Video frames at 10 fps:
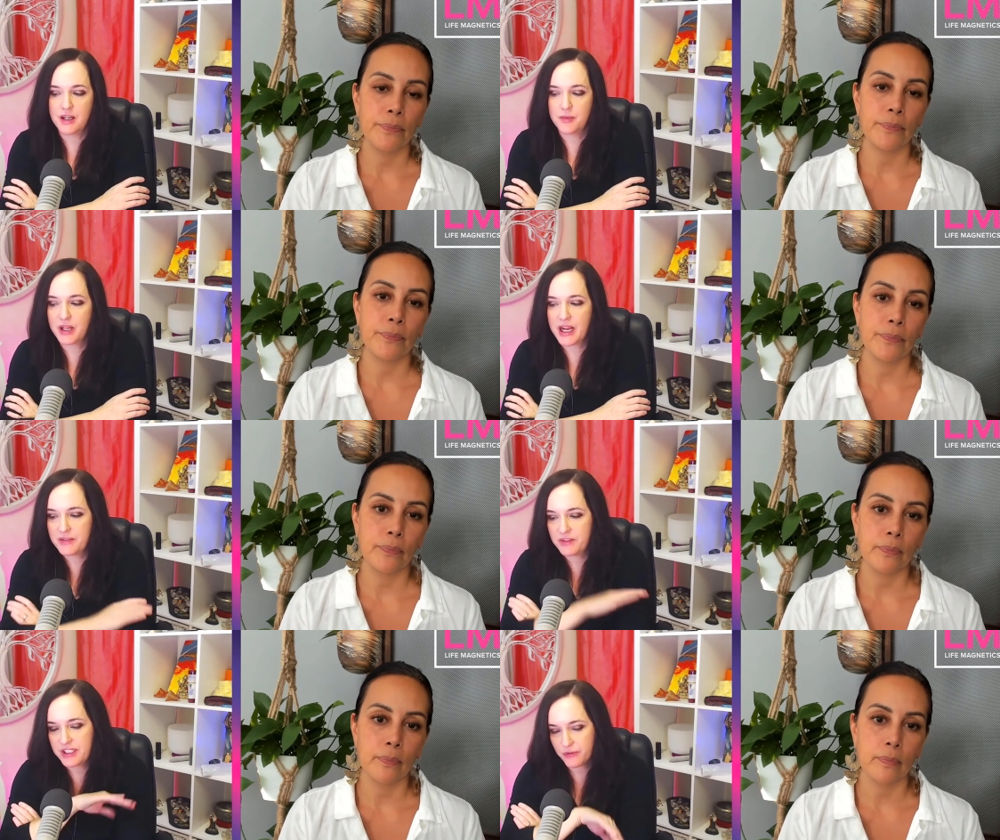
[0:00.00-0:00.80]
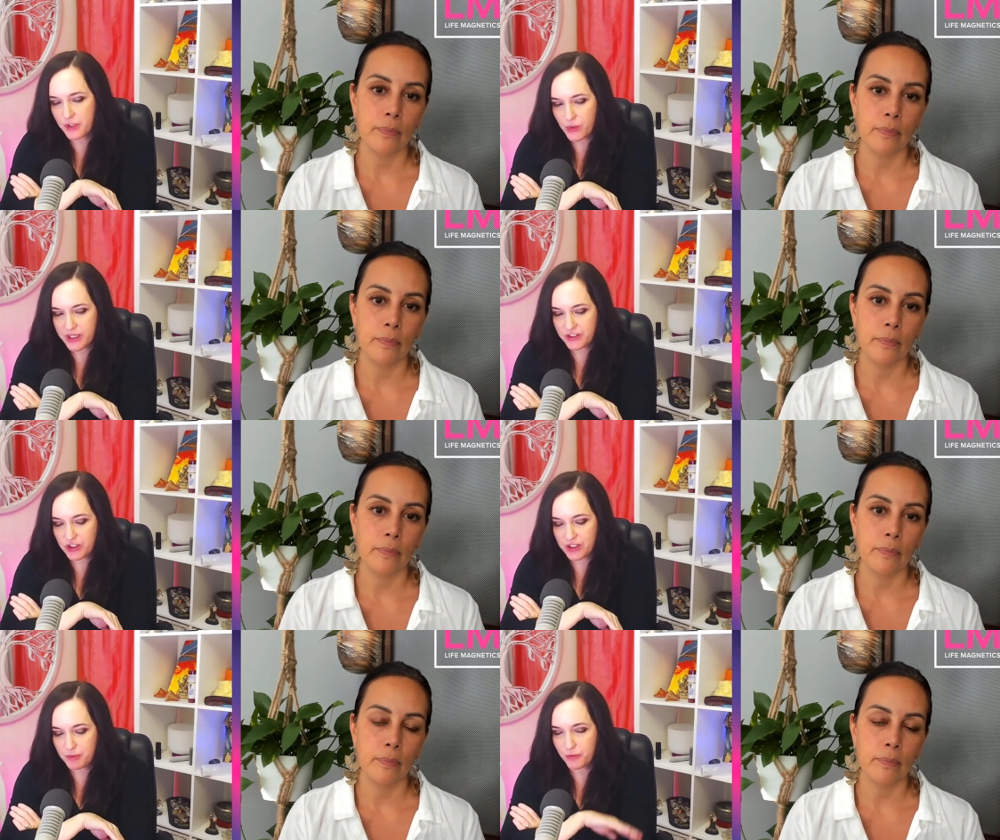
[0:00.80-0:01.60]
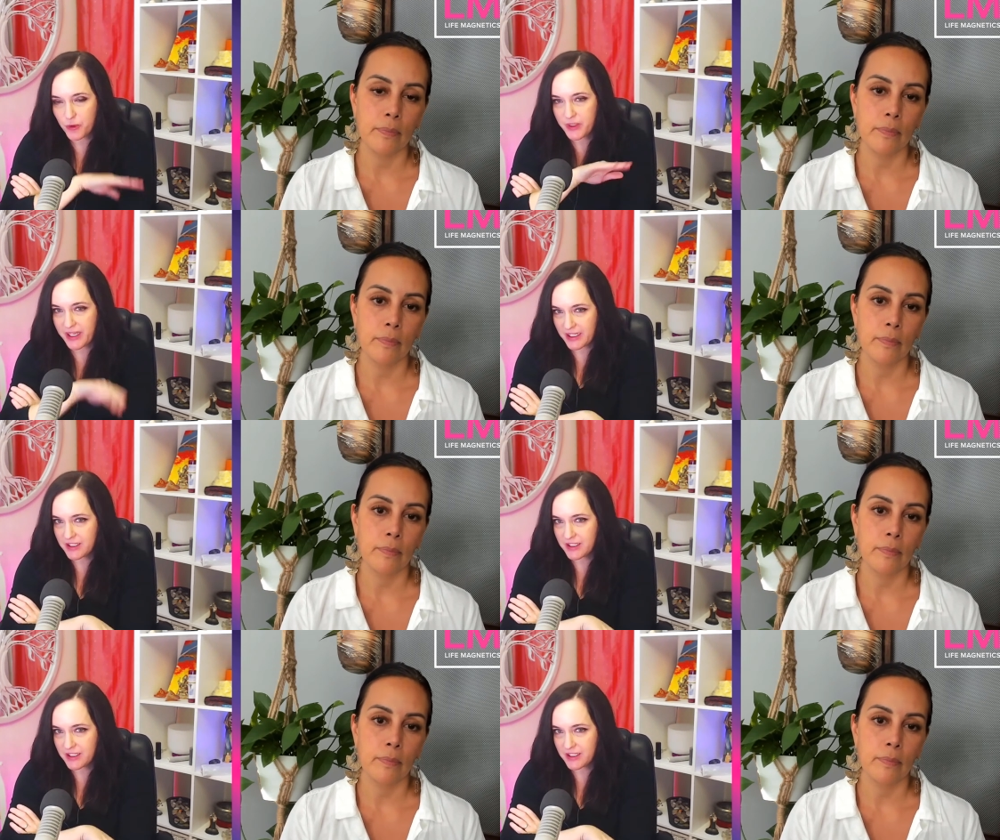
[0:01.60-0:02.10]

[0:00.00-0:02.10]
Speaker 1: um, kind of a different question before we